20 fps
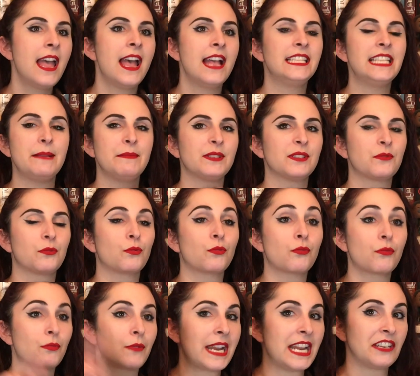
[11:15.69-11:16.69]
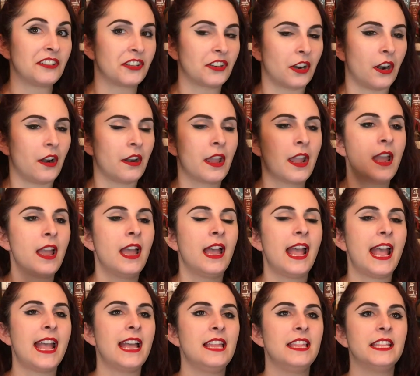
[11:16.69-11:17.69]
His name is Richard.
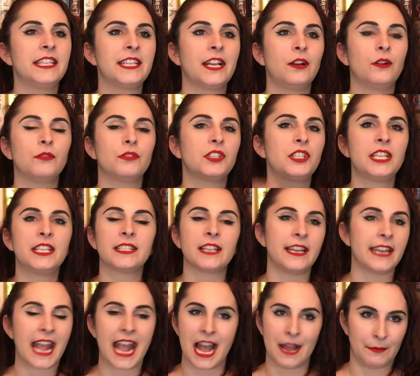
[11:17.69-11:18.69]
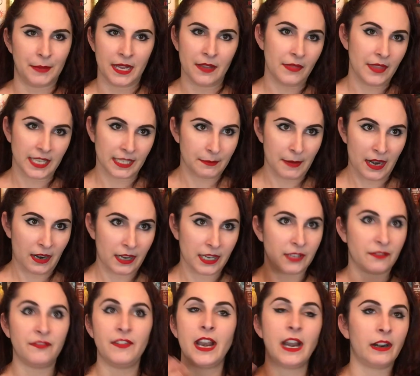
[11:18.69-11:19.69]
And so she's unhappy in this
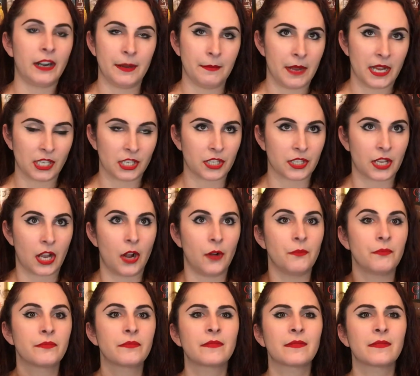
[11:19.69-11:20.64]
marriage, very much so.